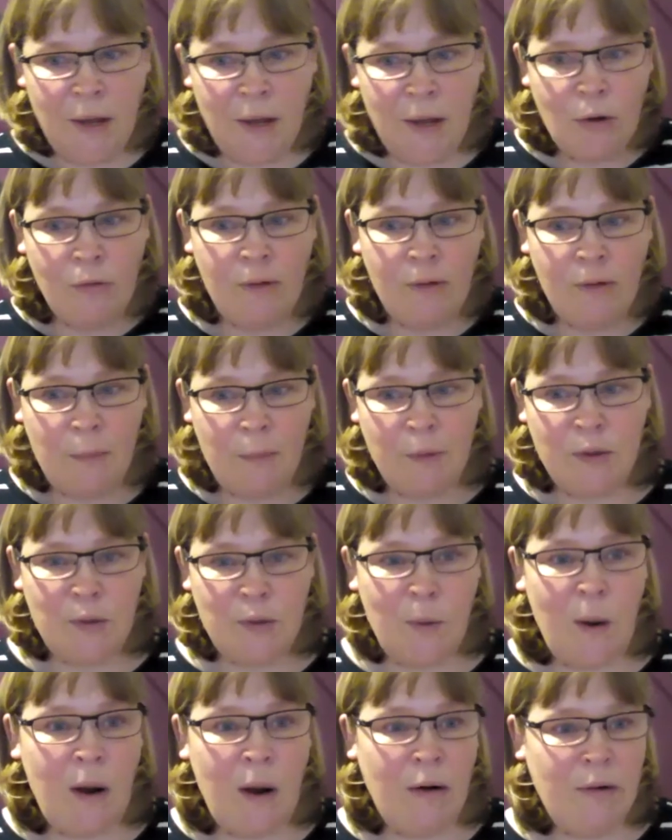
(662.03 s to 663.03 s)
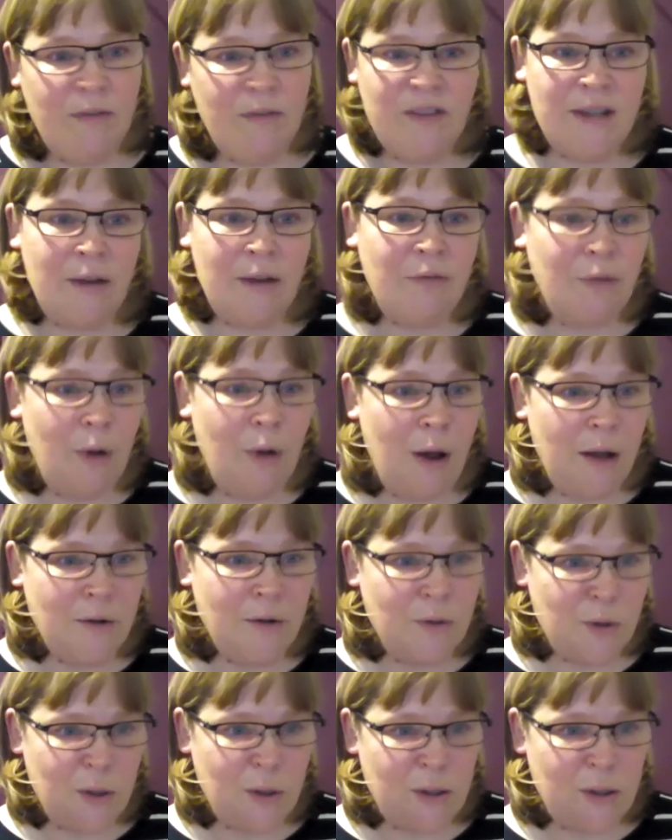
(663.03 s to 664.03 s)
your repertoire of several
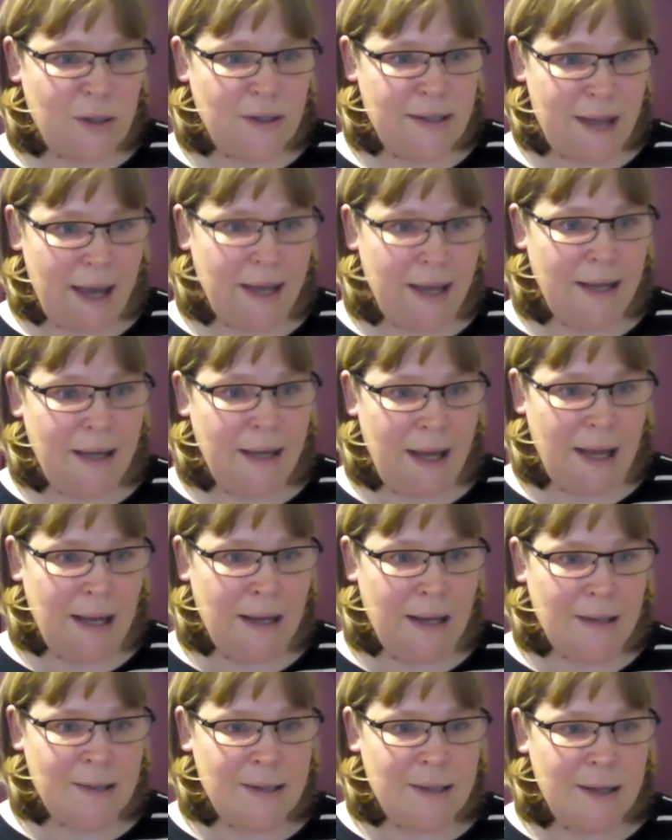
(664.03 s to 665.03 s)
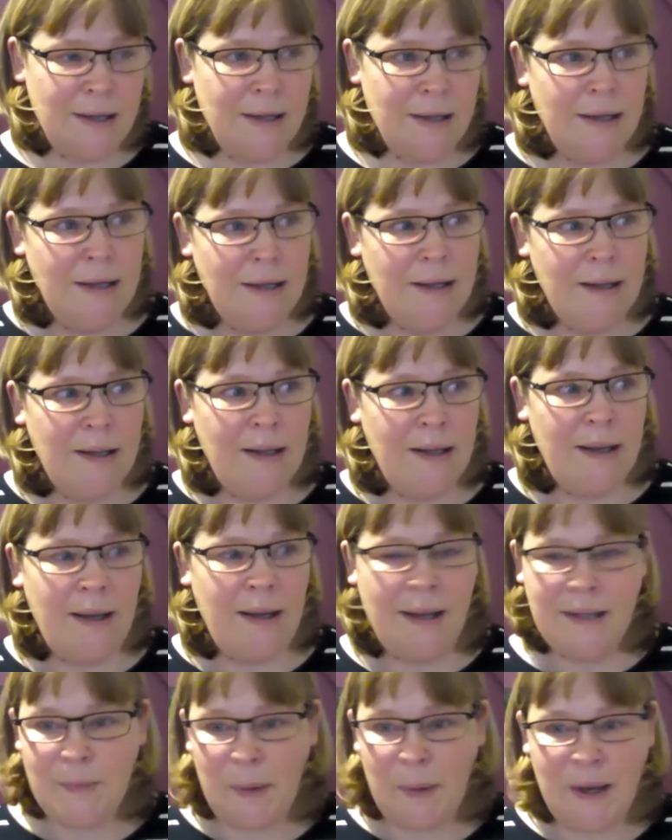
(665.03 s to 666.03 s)
hundred techniques, mm-hmm.
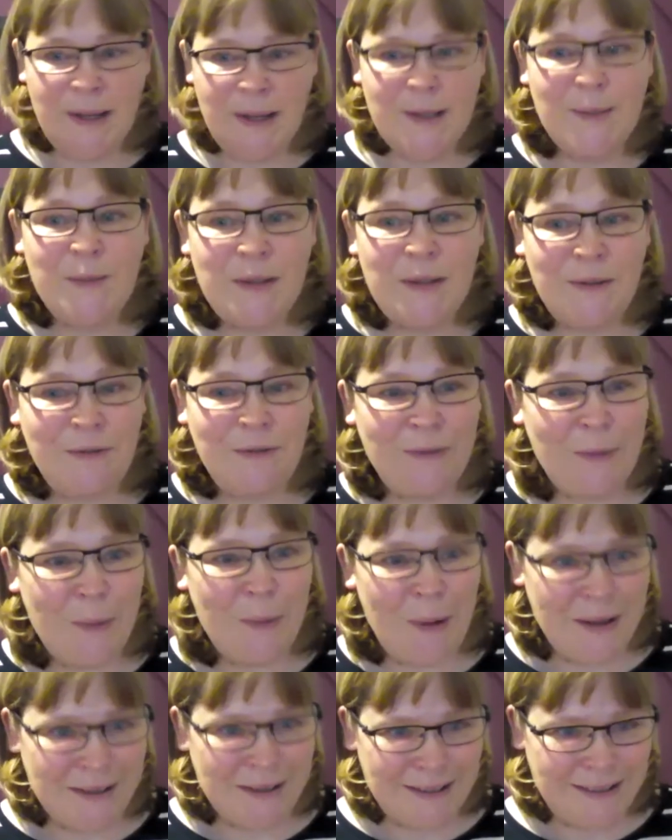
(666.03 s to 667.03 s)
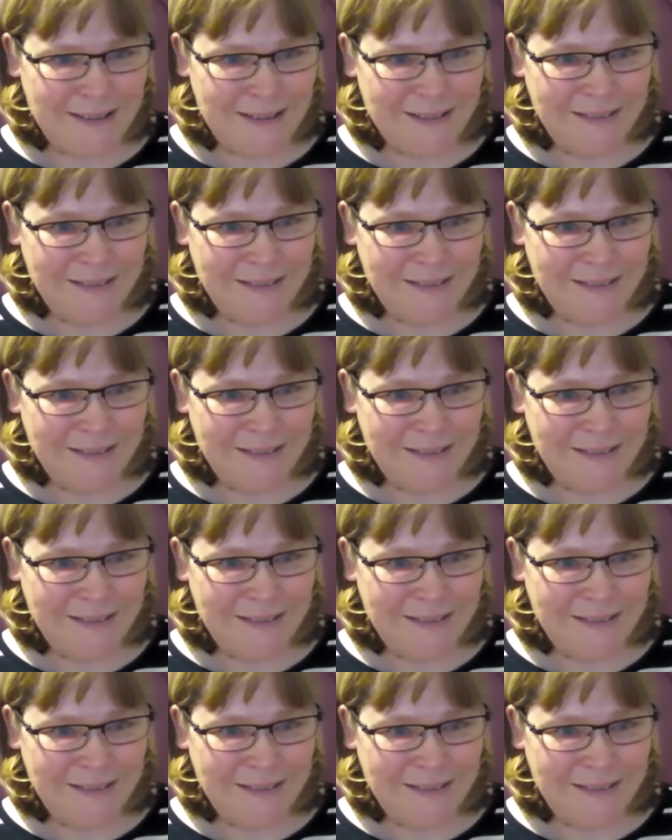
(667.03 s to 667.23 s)
let's pick some different ones.